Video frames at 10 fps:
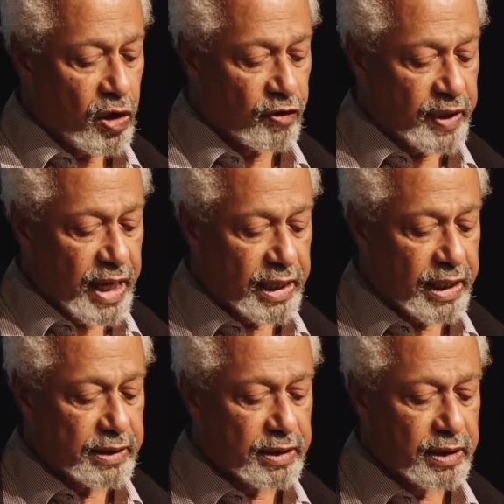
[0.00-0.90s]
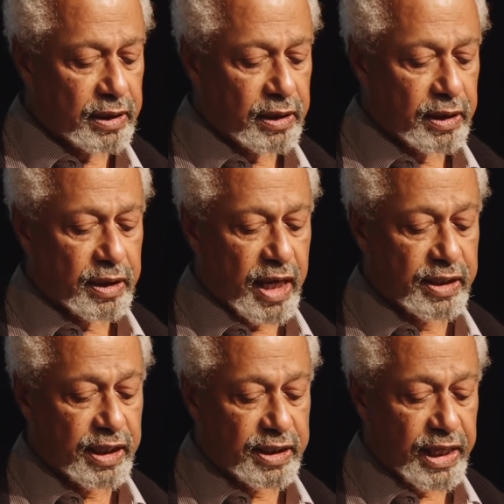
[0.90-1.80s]
of colors
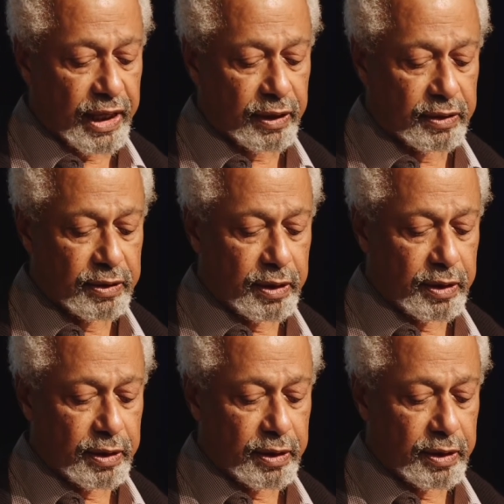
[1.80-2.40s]
and detail.